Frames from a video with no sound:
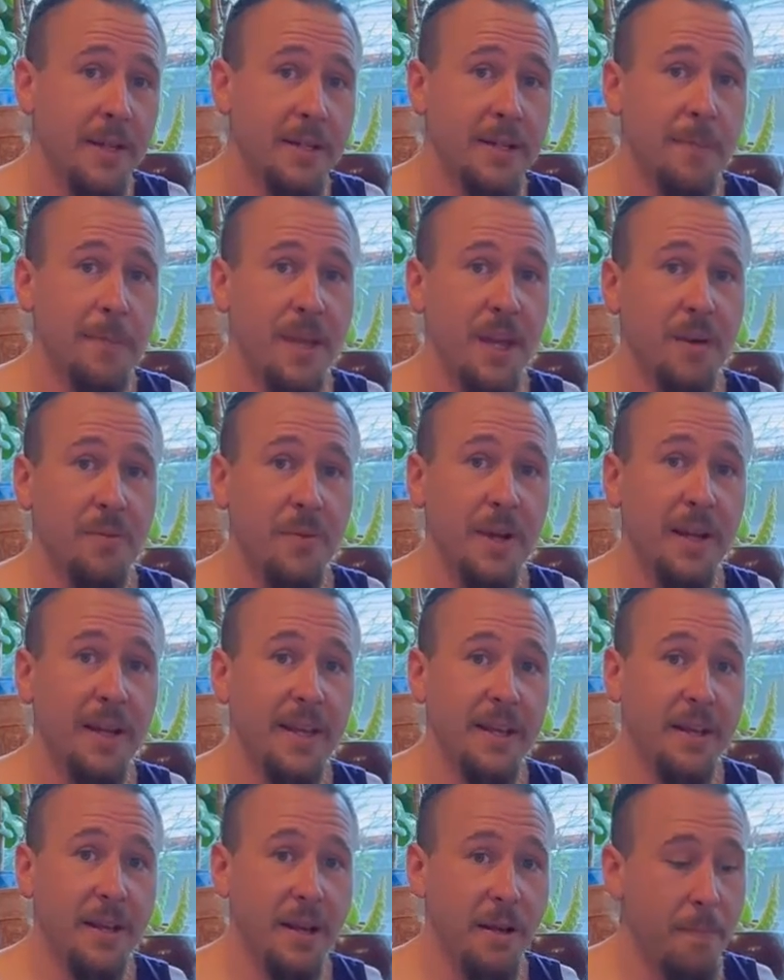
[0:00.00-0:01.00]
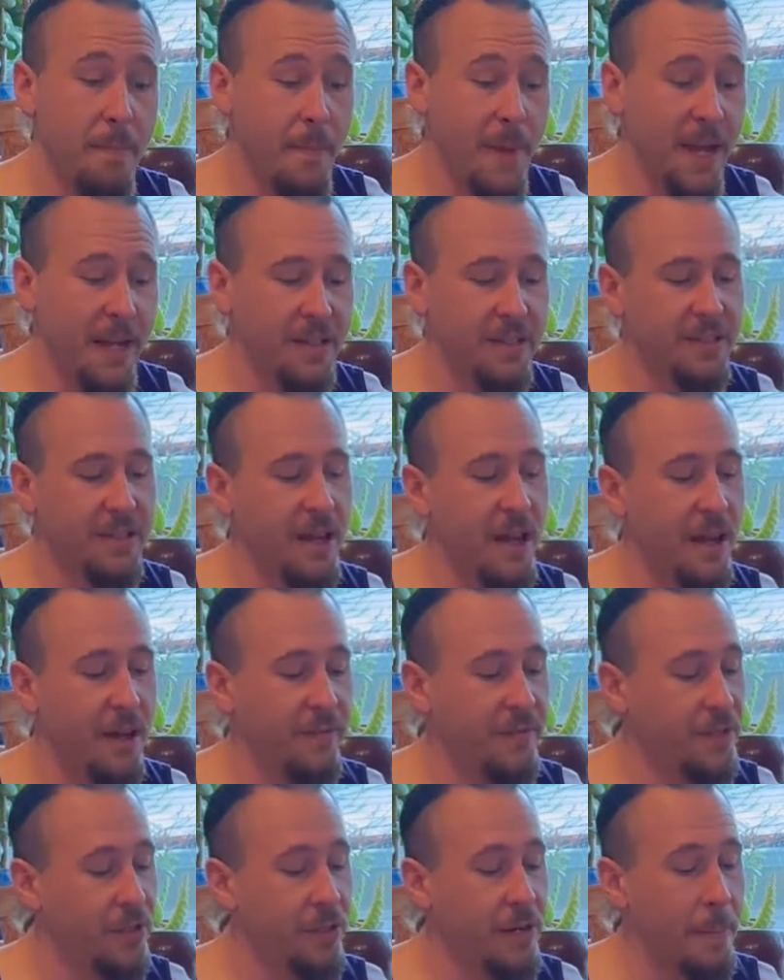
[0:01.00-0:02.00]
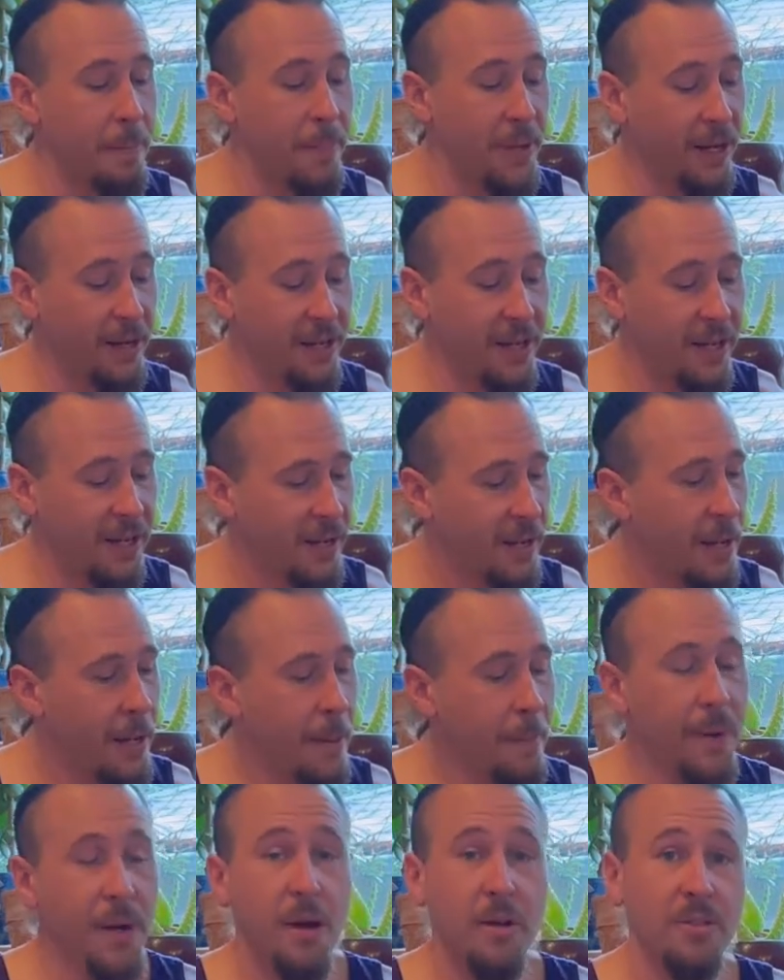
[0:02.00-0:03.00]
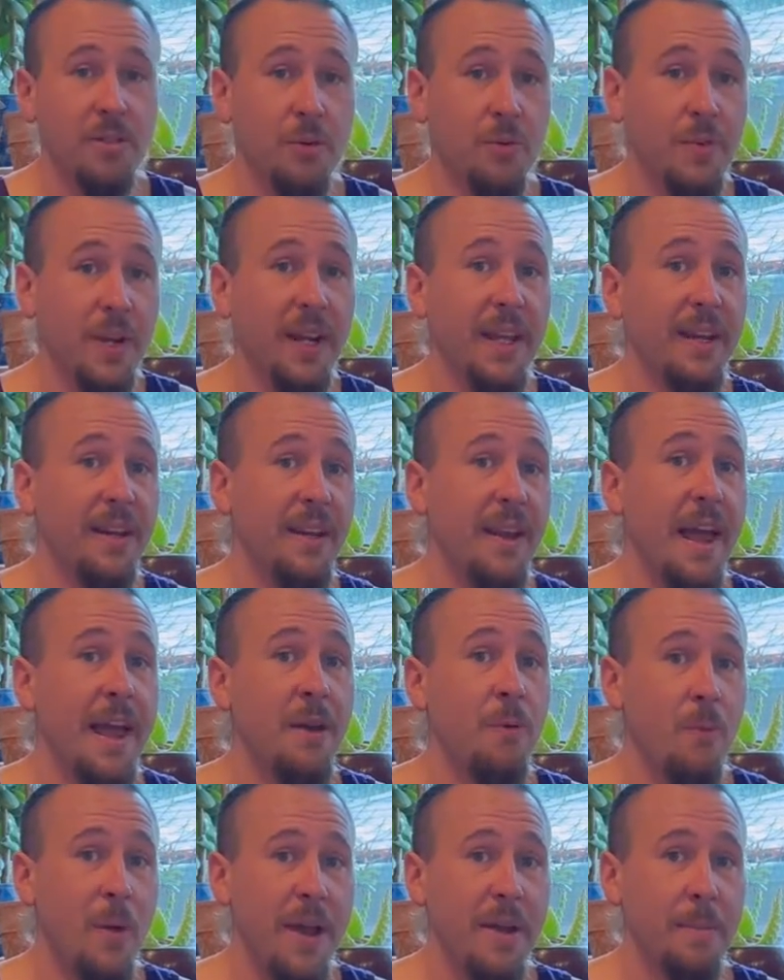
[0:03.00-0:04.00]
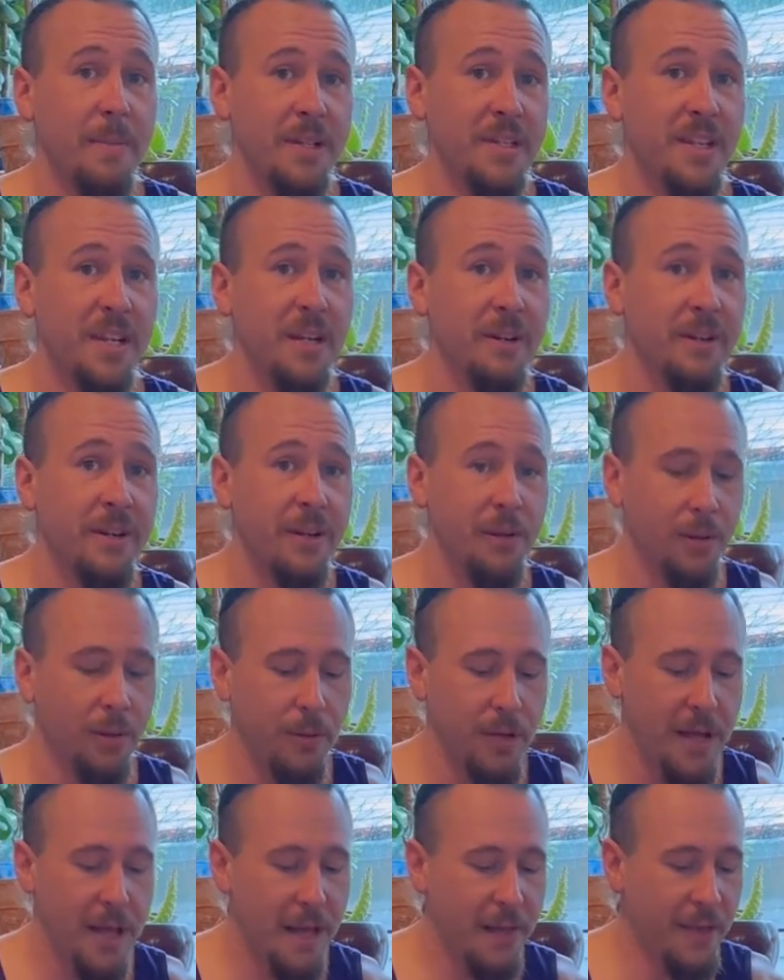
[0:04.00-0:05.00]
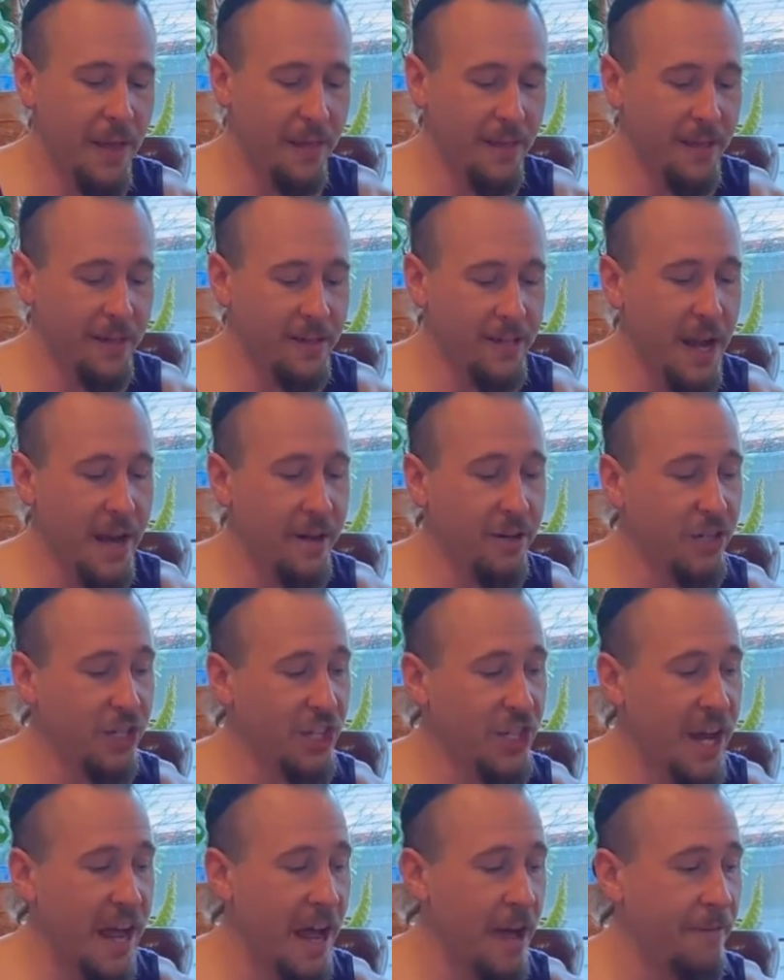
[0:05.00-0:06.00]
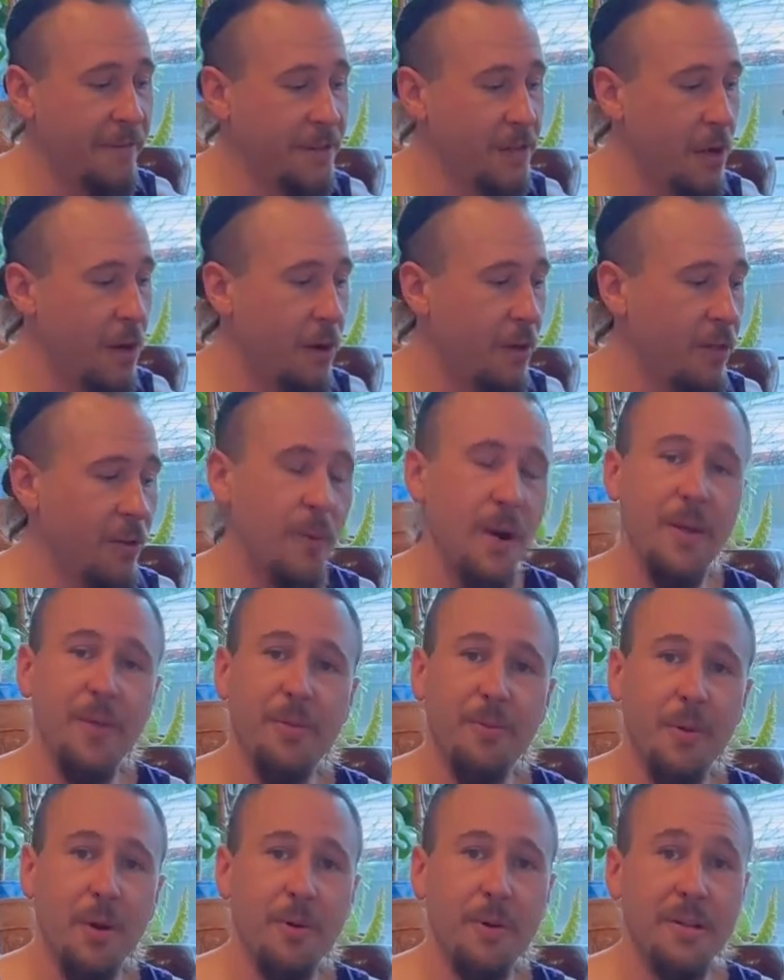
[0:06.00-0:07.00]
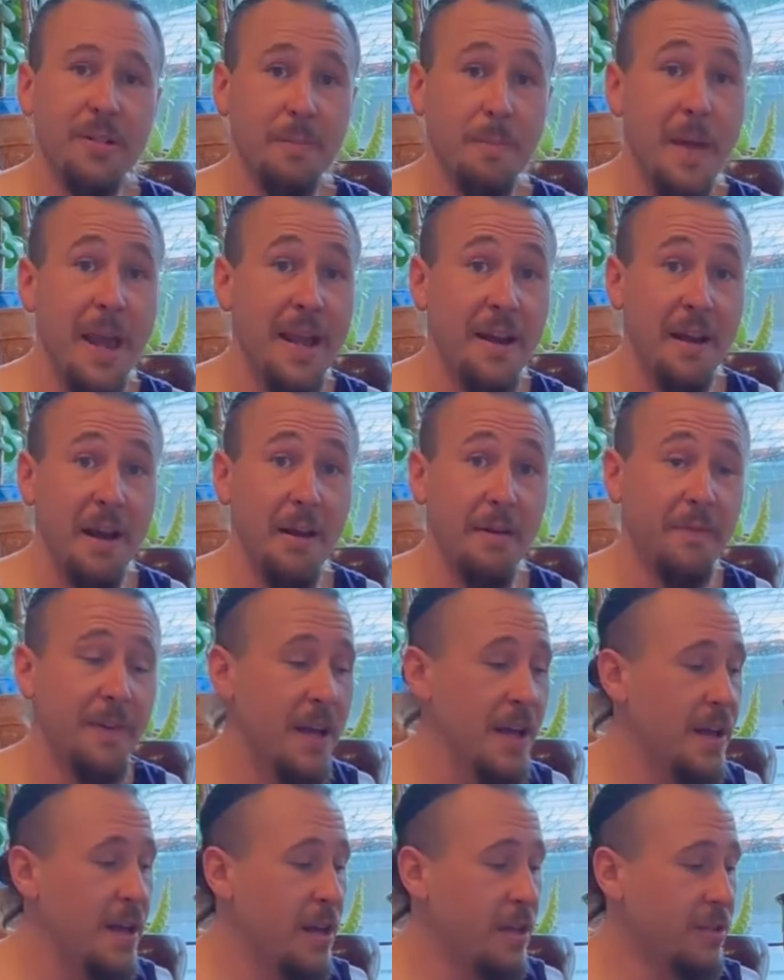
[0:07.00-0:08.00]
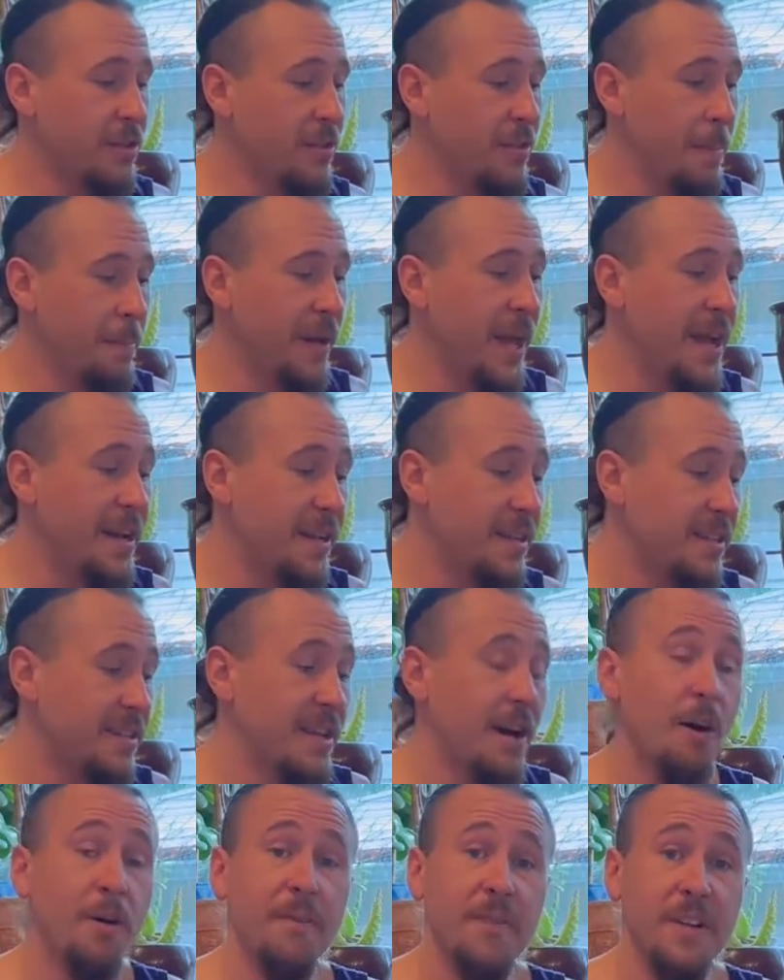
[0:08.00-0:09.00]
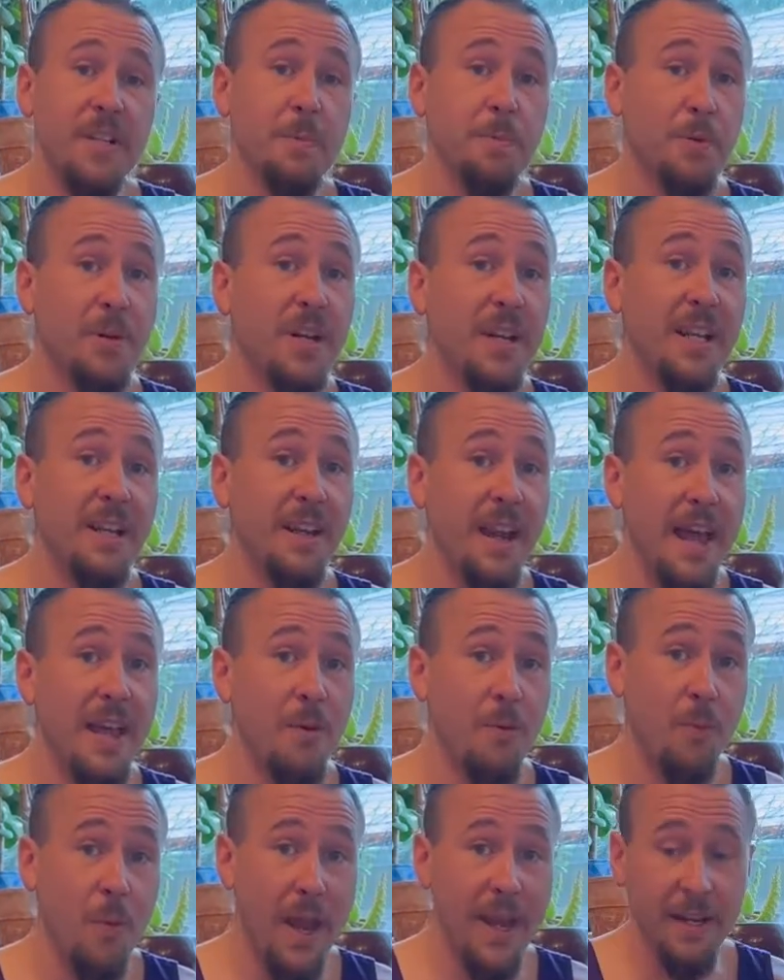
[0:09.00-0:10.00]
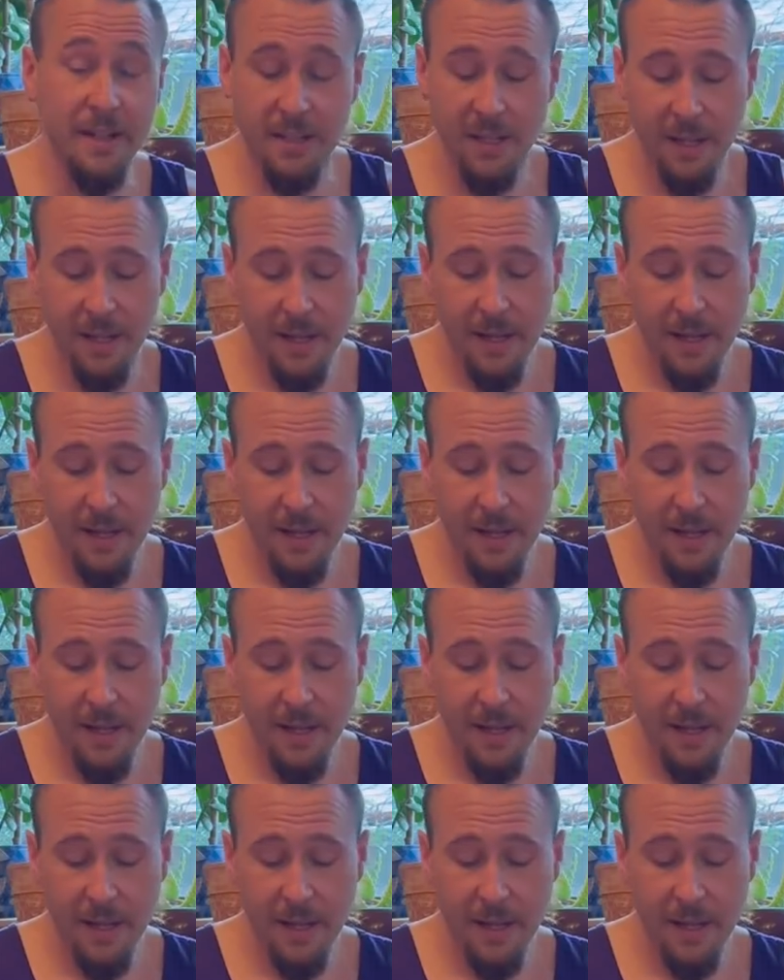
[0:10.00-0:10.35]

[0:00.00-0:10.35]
to be a really good mix of durability, but also really lightweight material that the entire shaft all the way through is made of. So the blade itself is pretty lightweight.